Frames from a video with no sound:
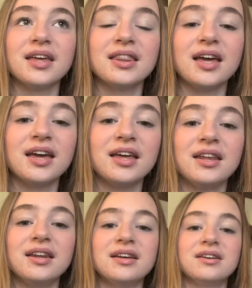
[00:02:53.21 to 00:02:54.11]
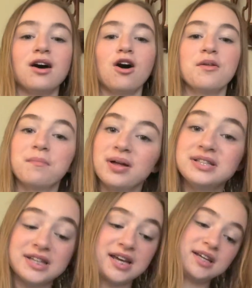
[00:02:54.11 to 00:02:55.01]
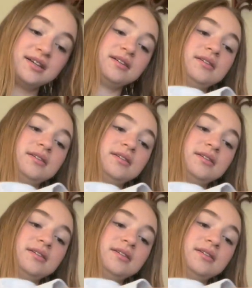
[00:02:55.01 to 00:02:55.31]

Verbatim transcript: and then on Monday,